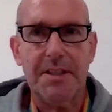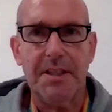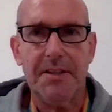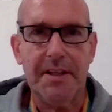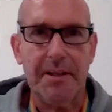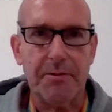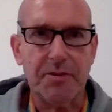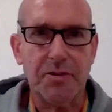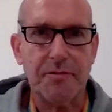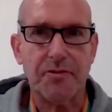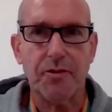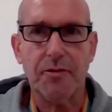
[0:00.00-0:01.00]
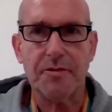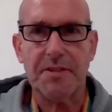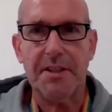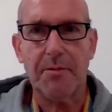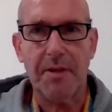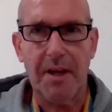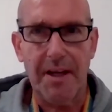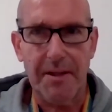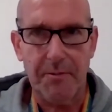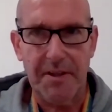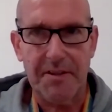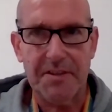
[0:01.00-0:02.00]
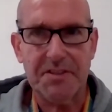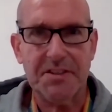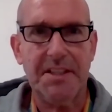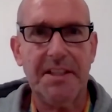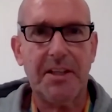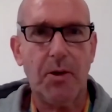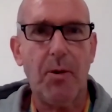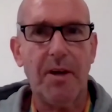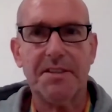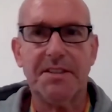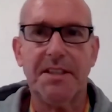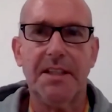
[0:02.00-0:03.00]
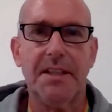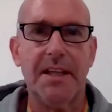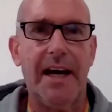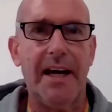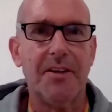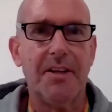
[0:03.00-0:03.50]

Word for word: and then I was sort of drawn to, you know, like where there's an inequality in that.